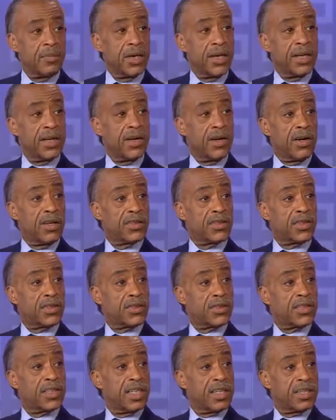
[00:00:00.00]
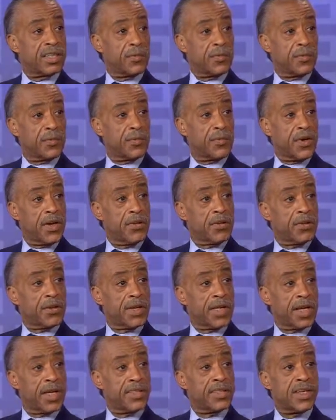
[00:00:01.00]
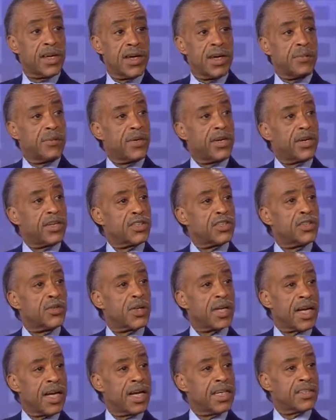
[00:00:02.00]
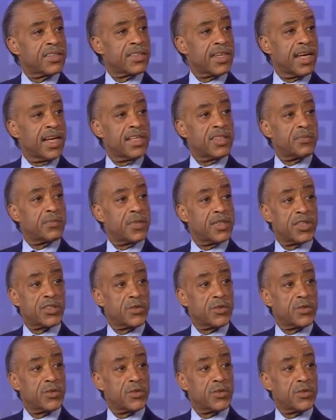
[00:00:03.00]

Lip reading: but it also sets up a federal case because you can't say it's been